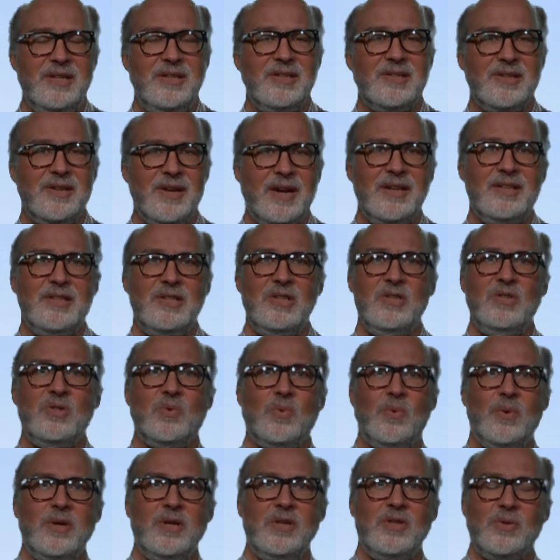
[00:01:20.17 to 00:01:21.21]

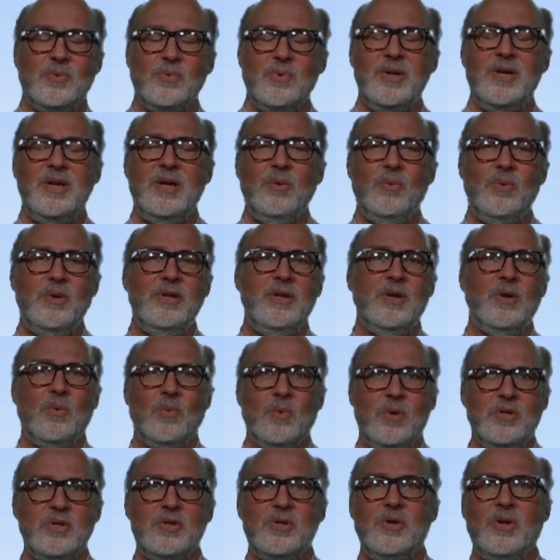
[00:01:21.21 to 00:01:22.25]
1923, when the
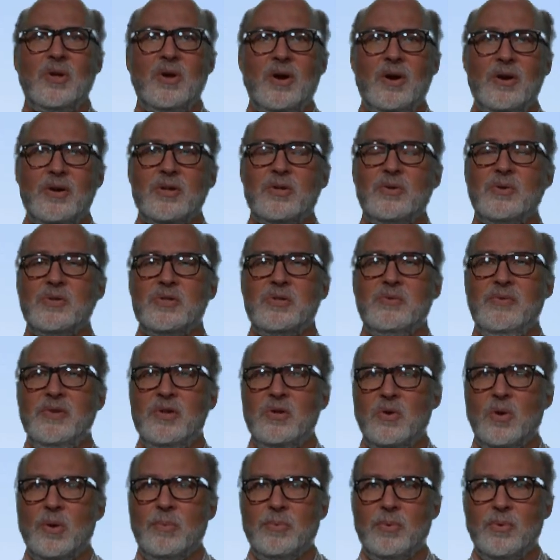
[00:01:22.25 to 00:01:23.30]
original articles of
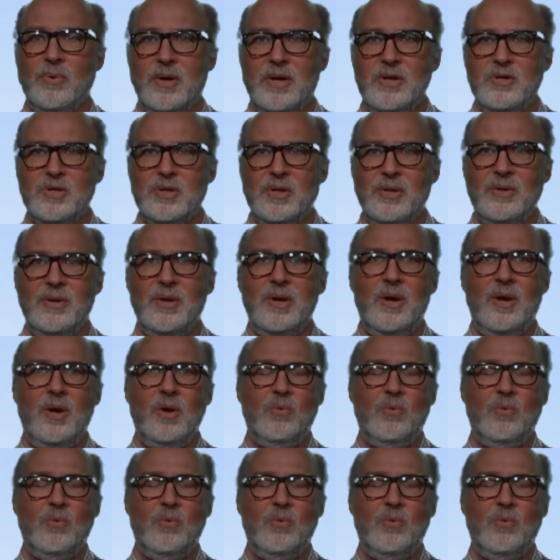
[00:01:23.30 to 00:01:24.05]
incorporation